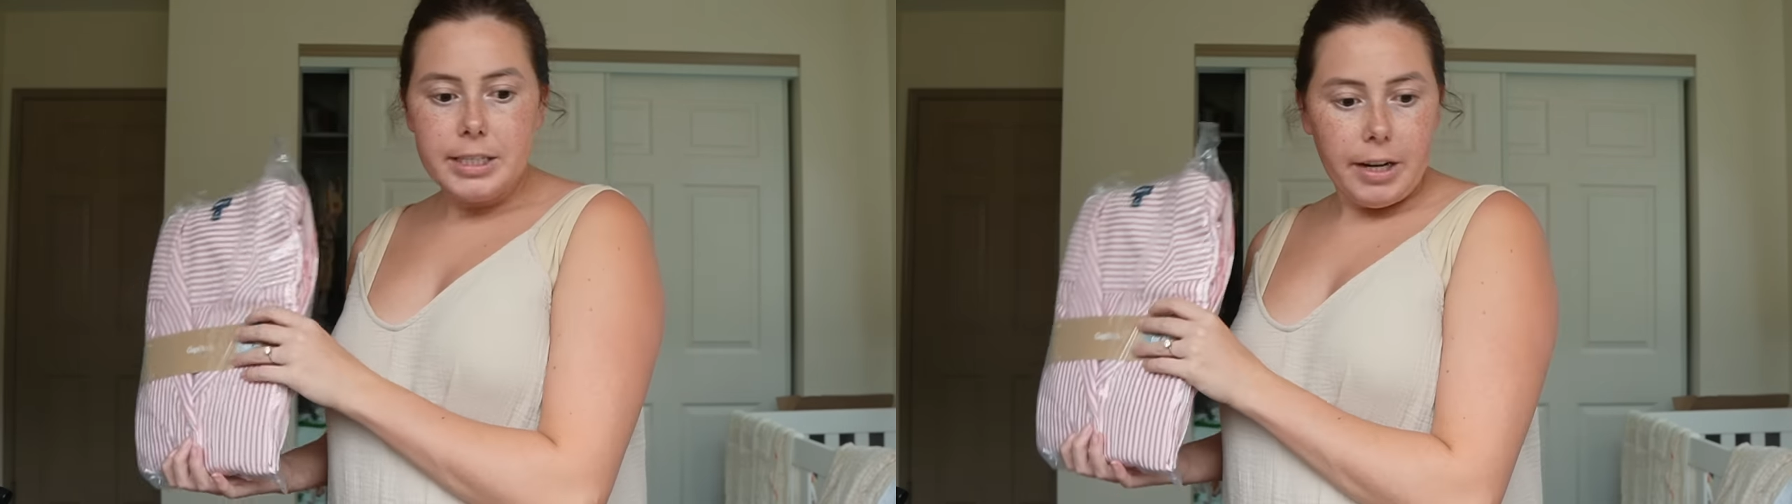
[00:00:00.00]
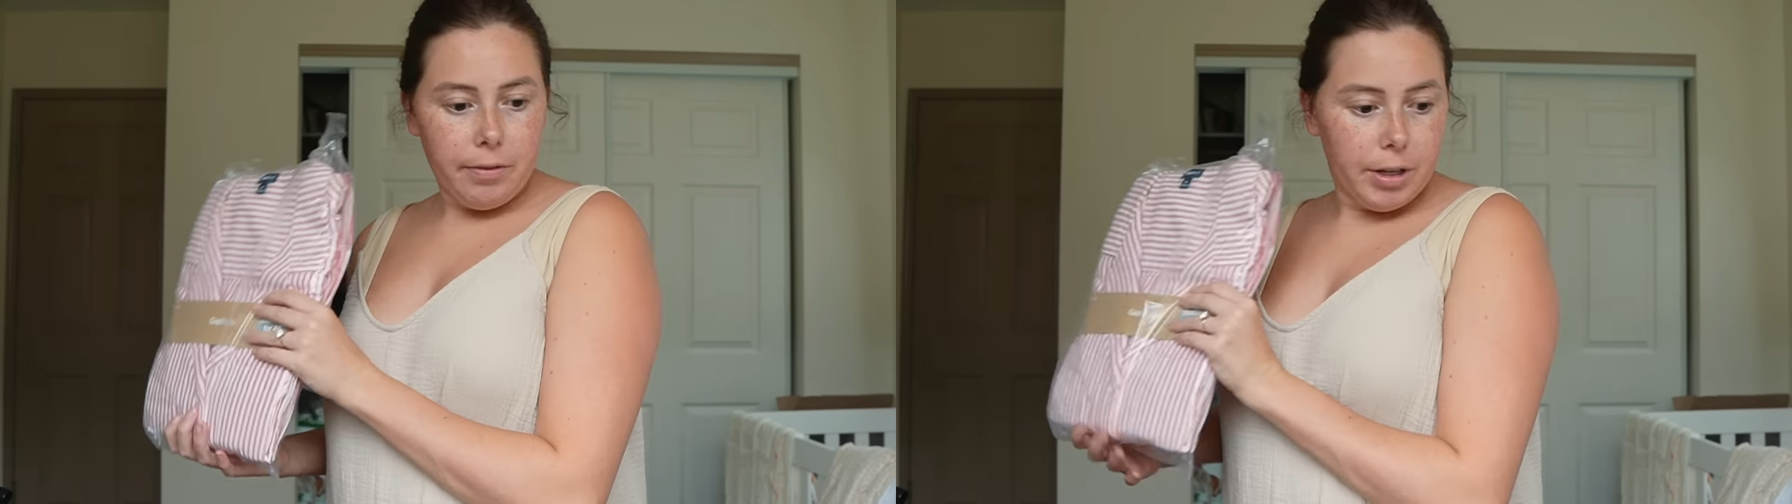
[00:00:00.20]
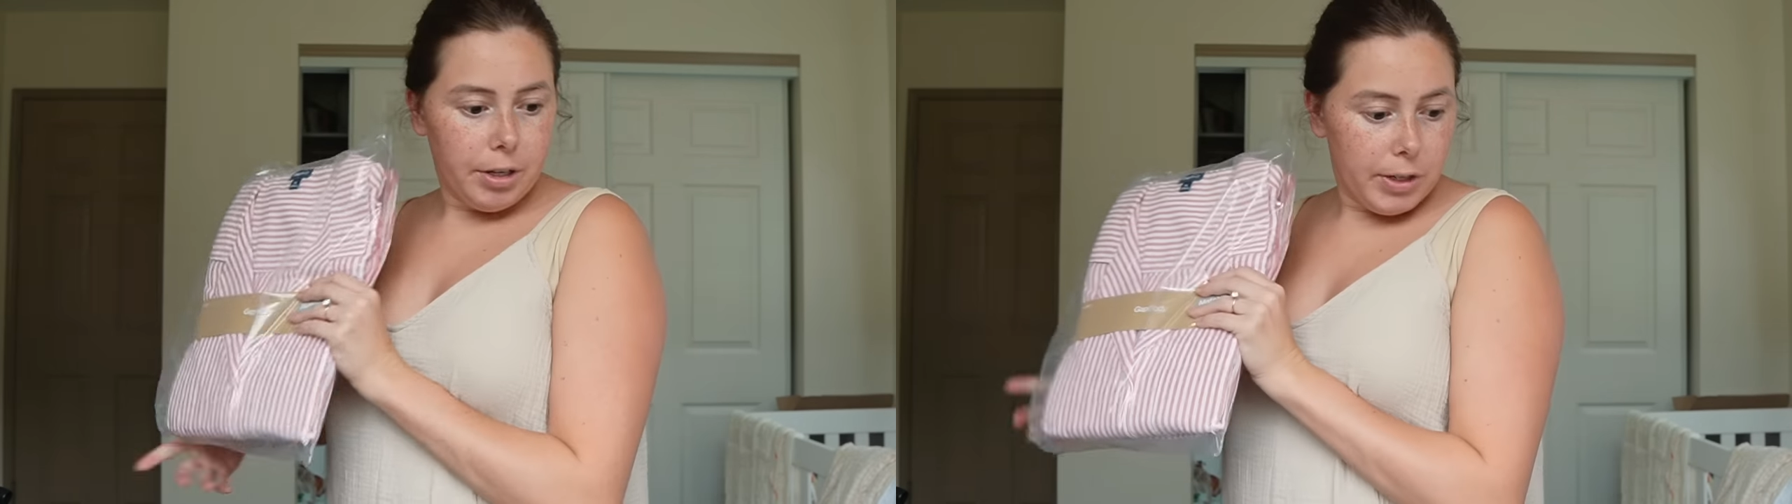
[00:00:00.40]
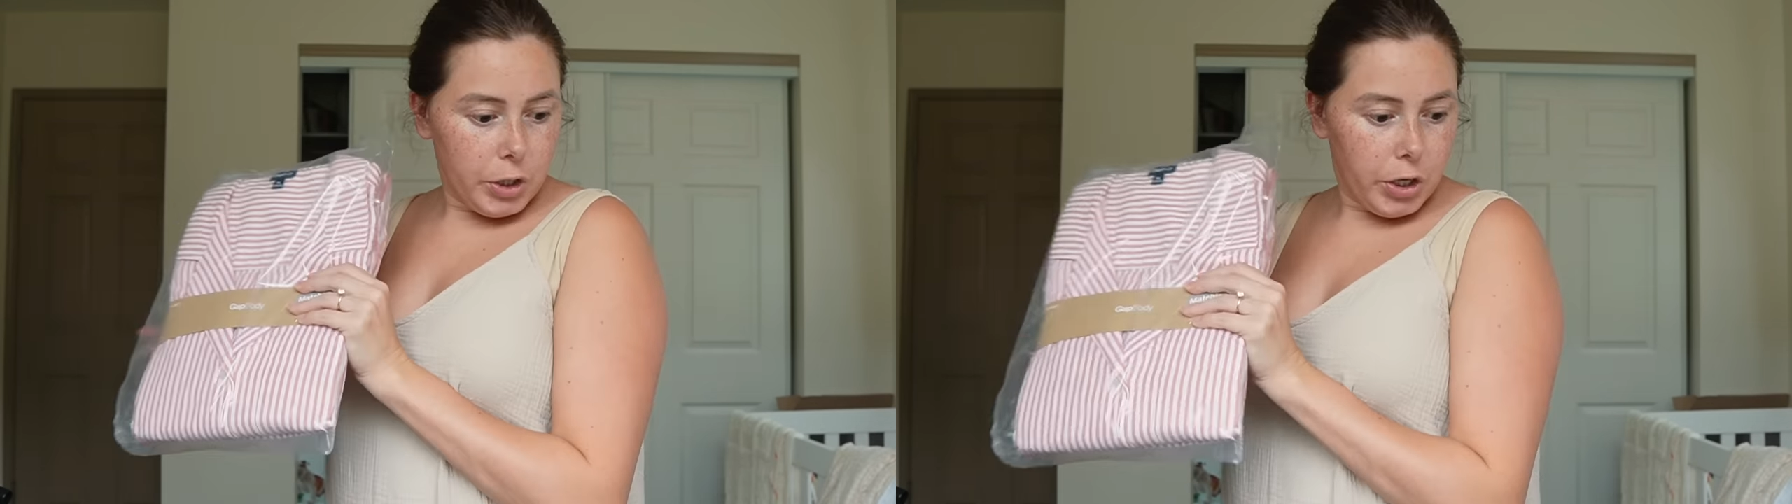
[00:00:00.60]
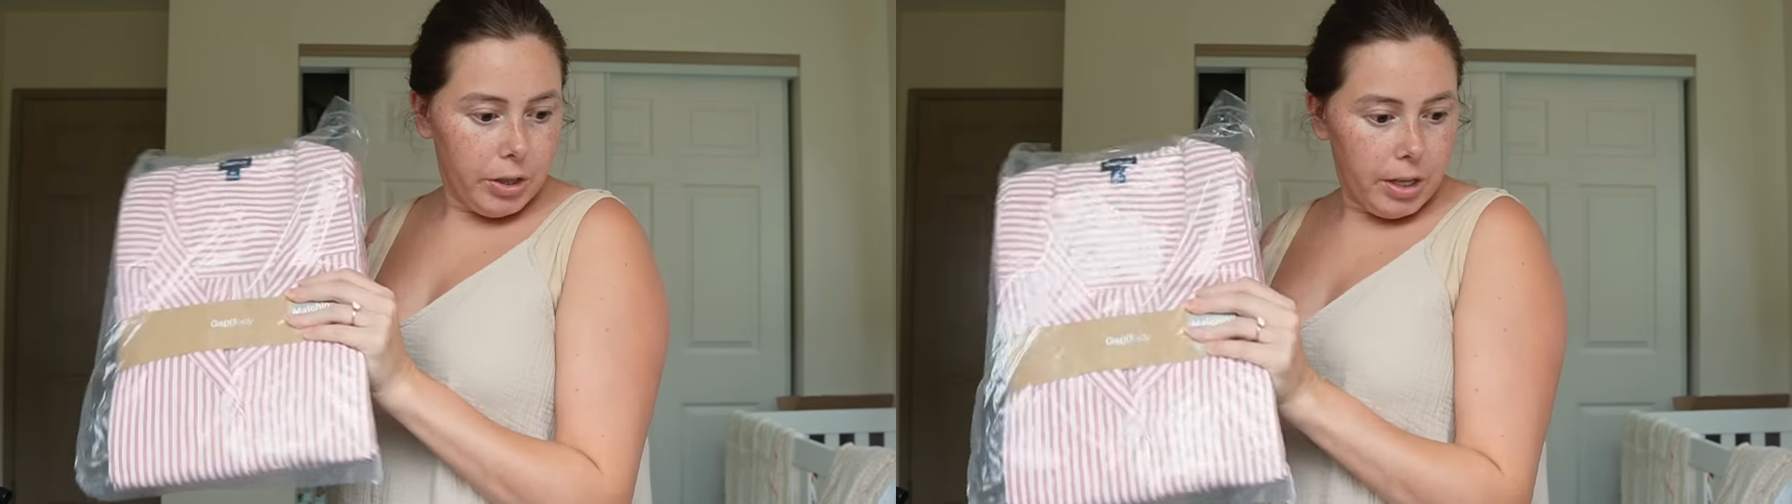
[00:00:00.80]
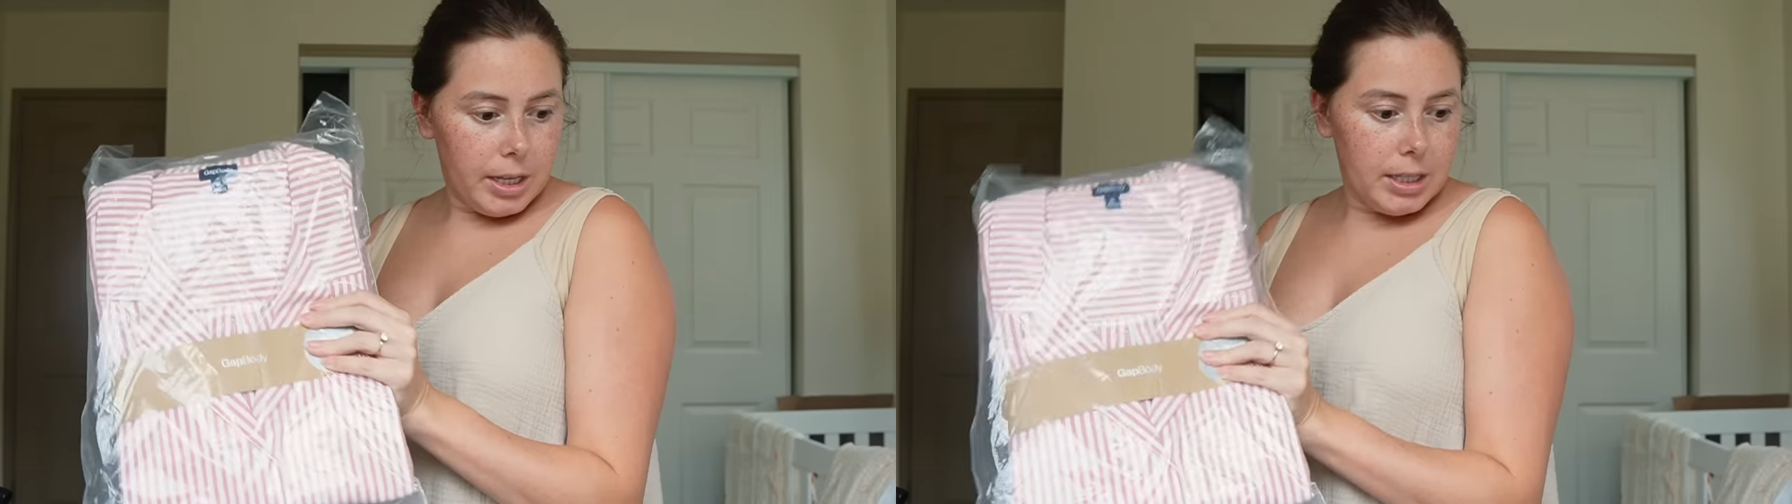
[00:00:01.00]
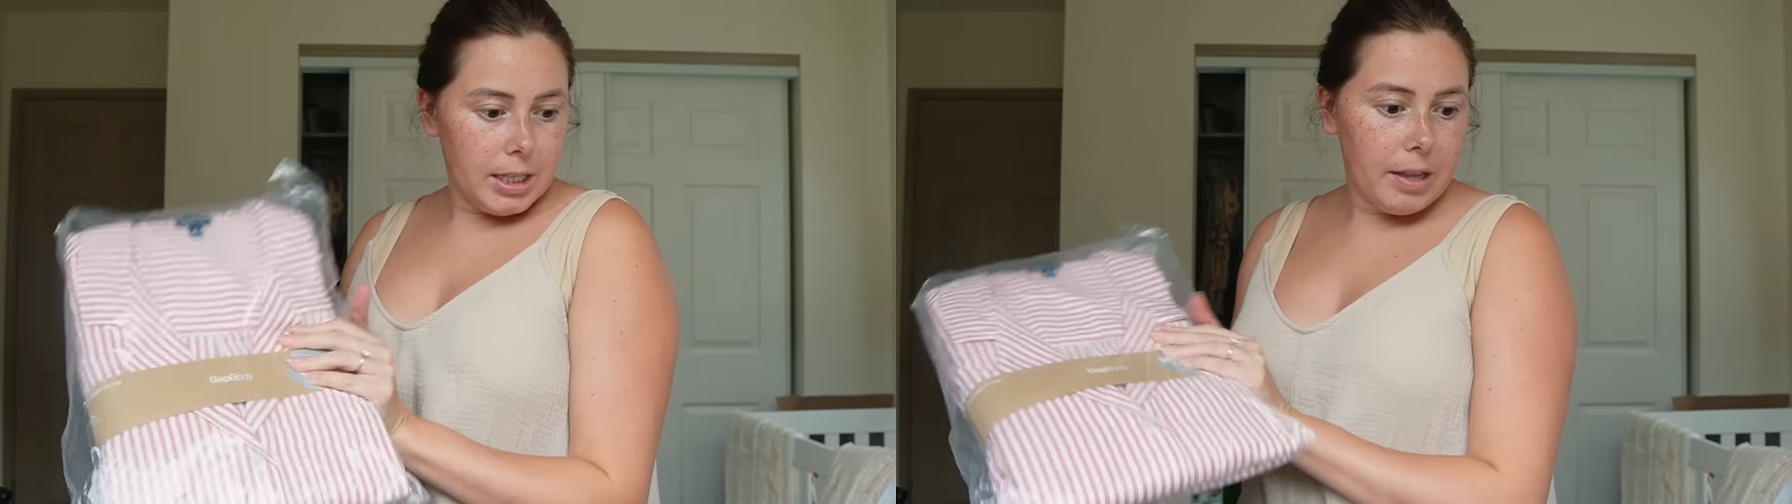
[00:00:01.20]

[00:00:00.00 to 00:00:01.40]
definitely gonna return this,